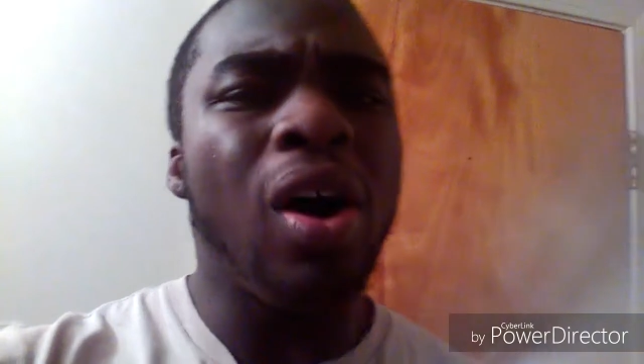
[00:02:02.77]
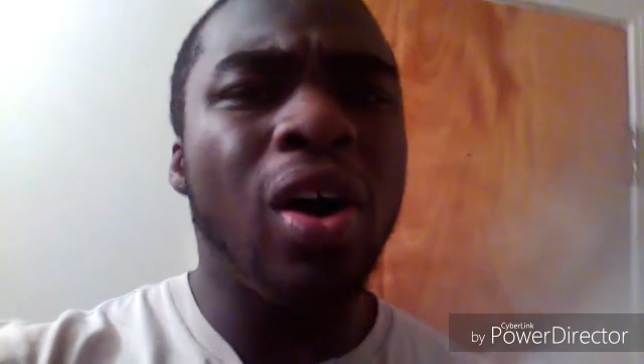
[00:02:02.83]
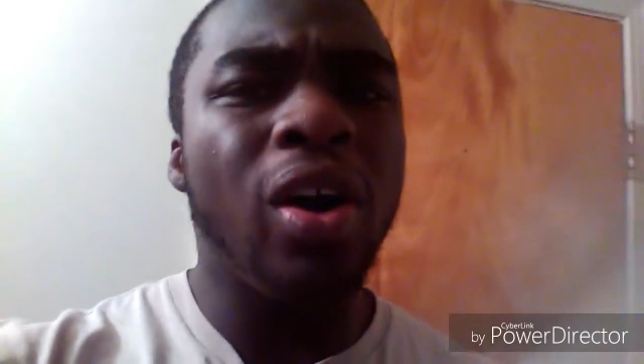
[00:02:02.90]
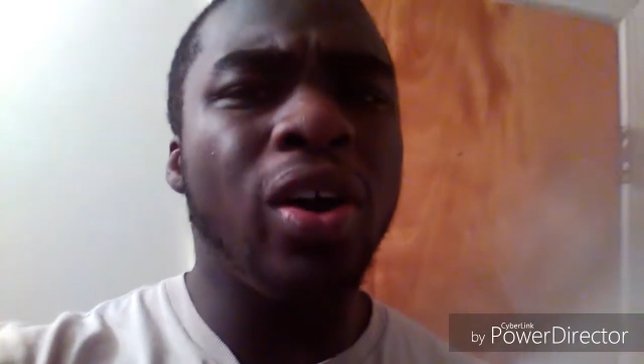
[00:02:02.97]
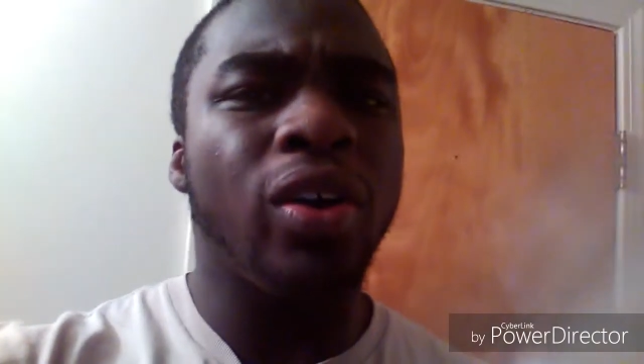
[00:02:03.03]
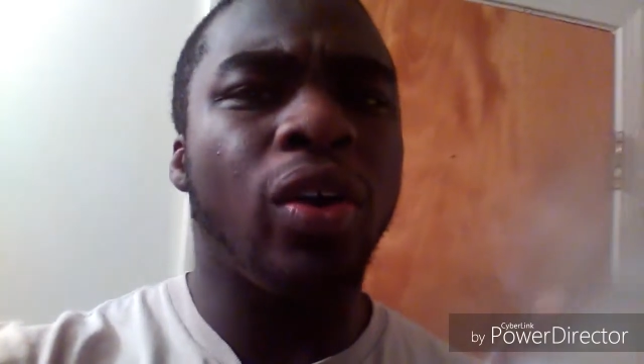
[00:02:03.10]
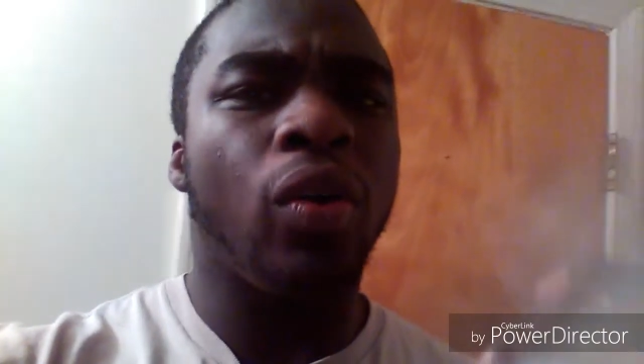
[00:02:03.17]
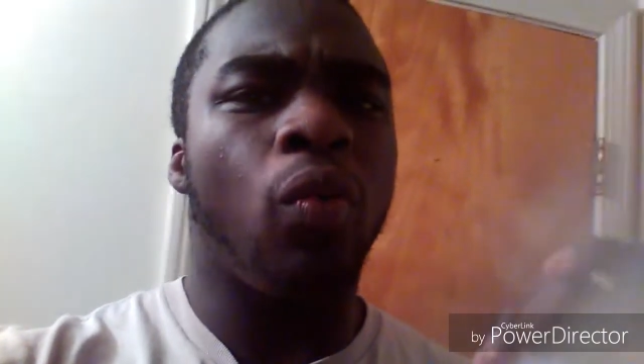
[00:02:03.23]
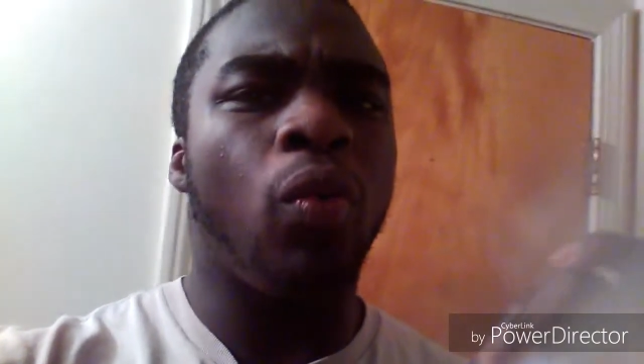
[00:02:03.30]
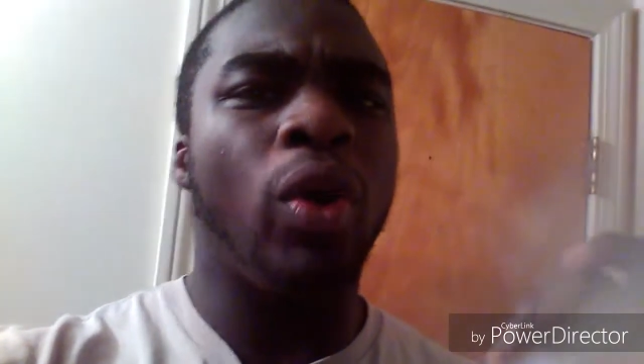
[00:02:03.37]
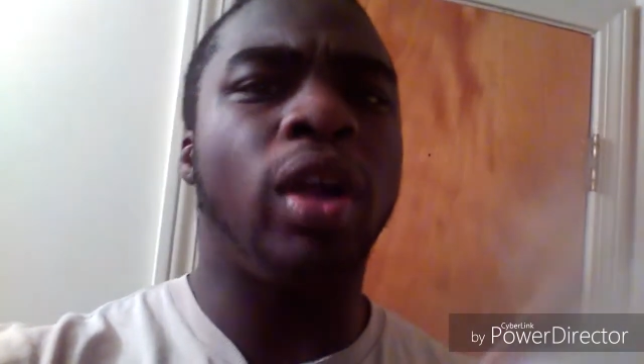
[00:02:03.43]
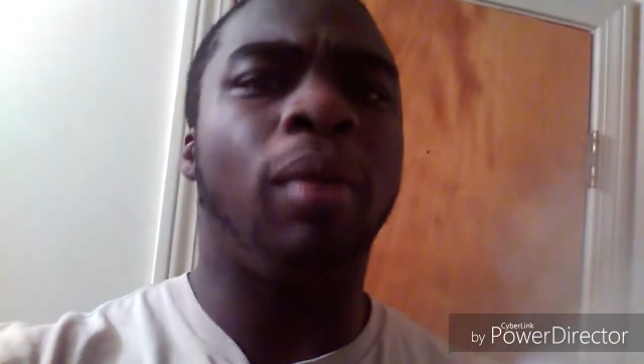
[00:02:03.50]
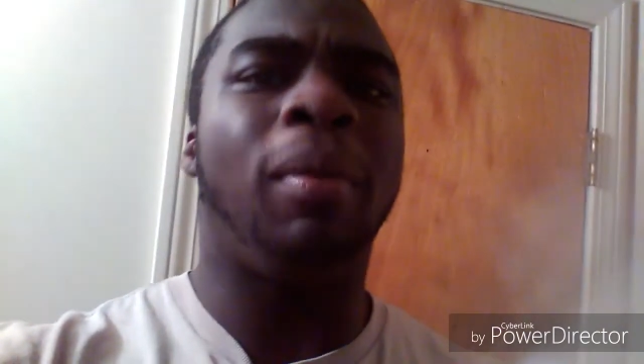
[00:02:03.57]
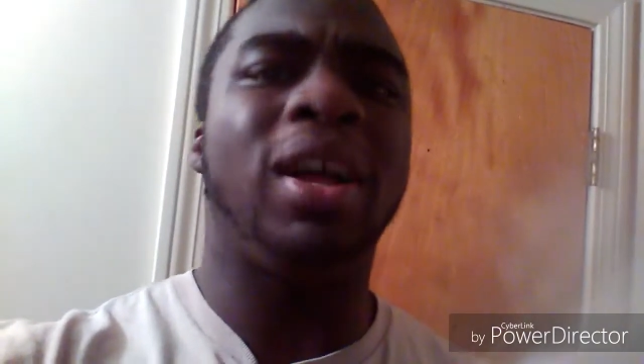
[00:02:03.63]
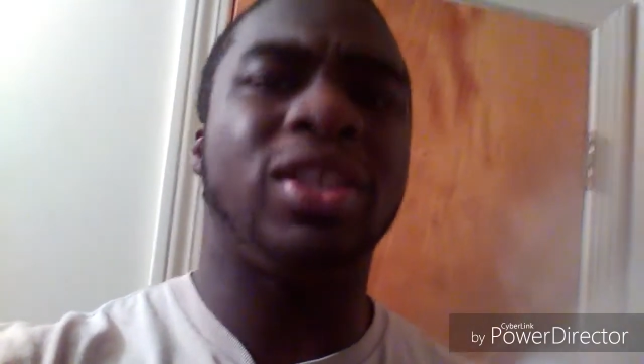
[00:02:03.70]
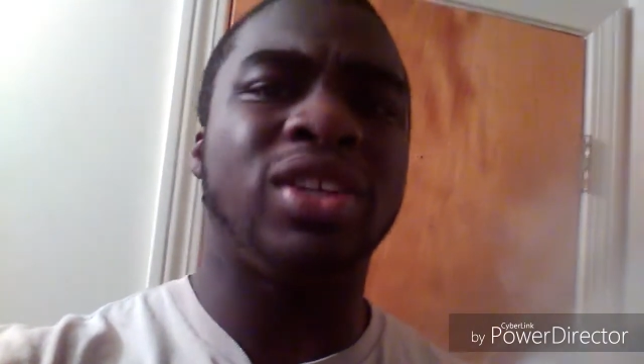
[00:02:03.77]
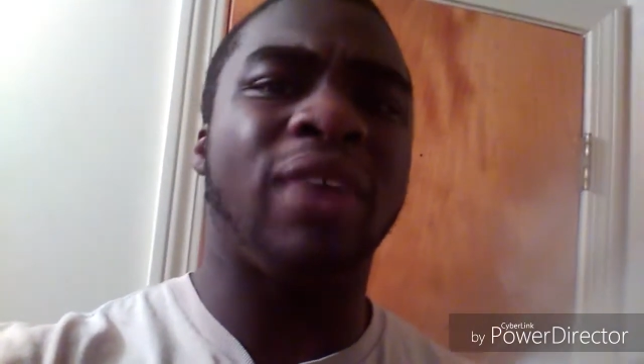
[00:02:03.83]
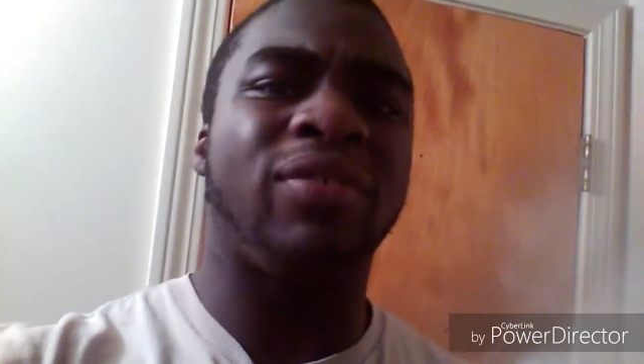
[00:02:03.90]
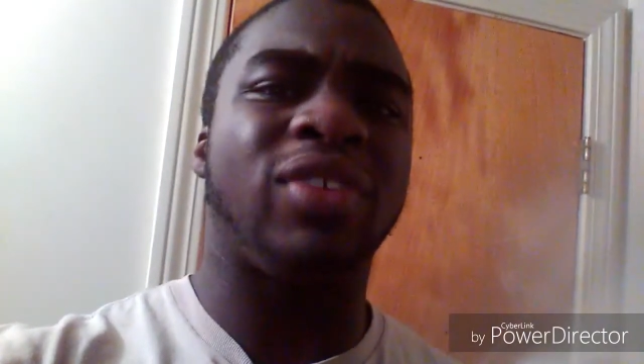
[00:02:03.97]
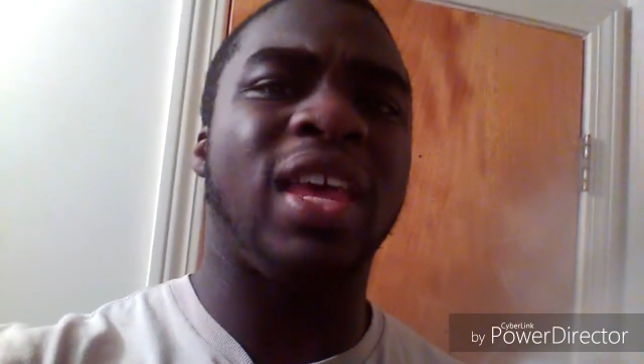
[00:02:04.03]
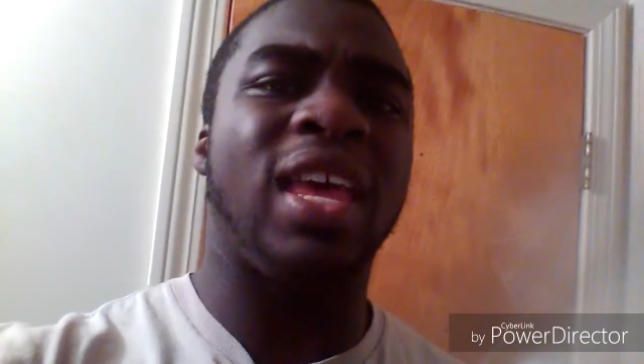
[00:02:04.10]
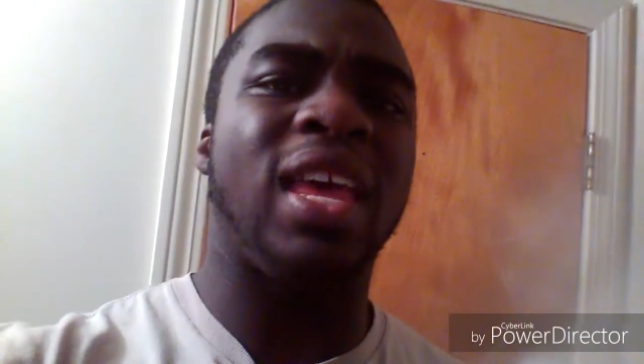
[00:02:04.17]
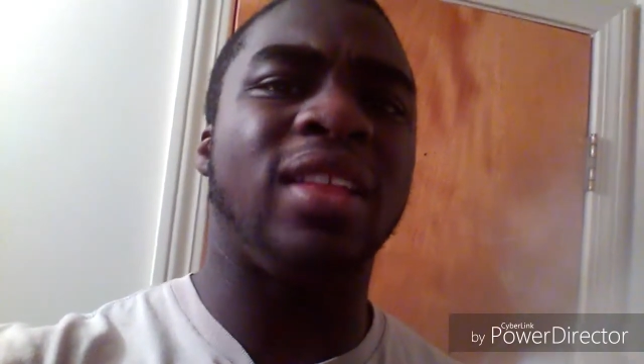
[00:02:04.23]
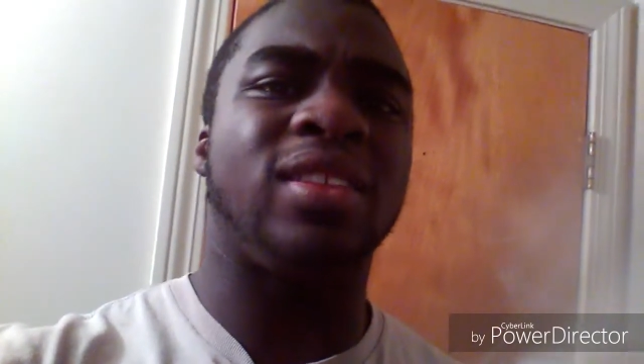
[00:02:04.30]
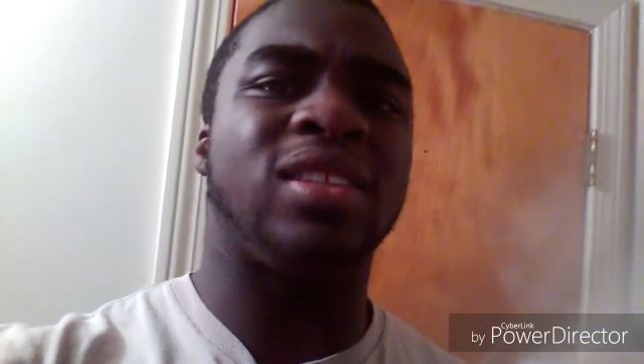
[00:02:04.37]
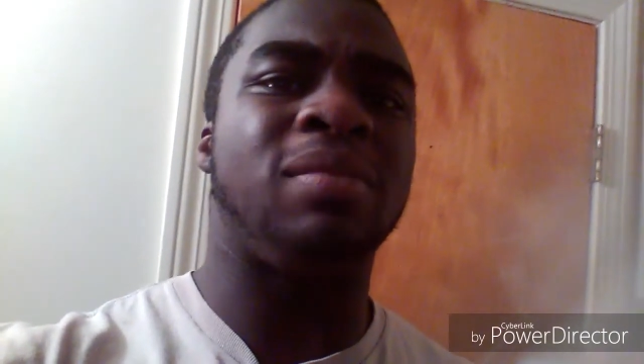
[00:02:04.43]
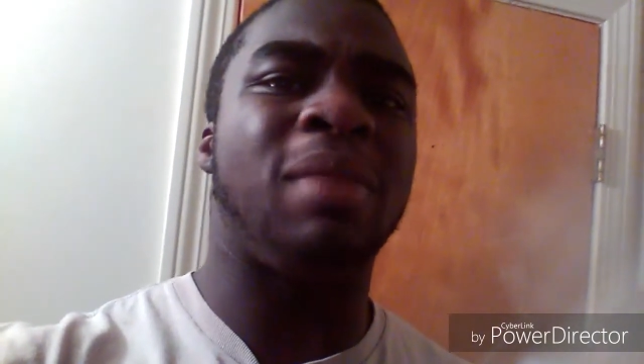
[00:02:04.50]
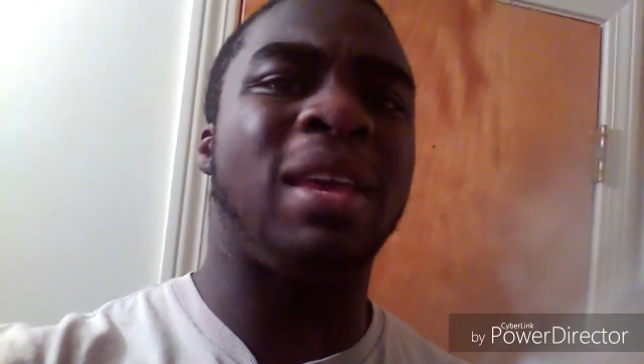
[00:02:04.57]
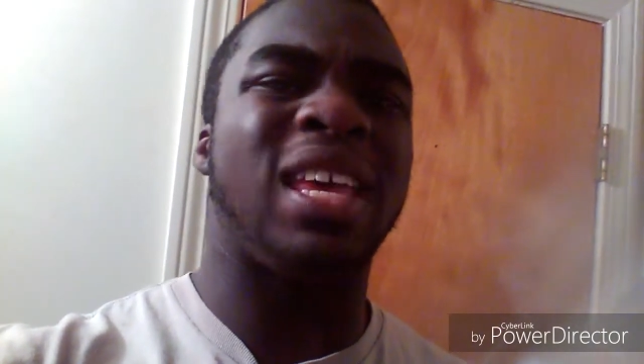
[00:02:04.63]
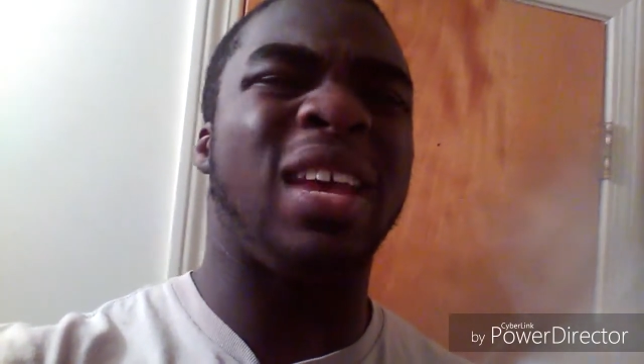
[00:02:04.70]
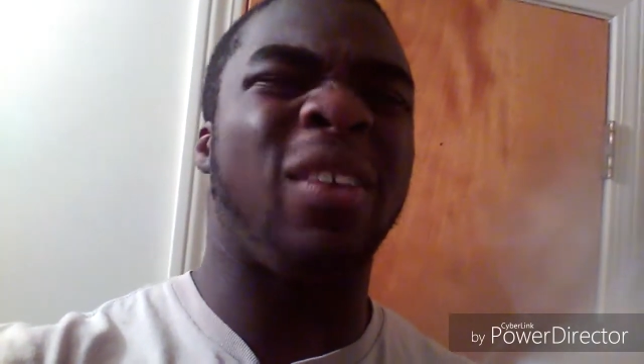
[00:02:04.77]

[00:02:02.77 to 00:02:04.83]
hard would a monster have to hit to make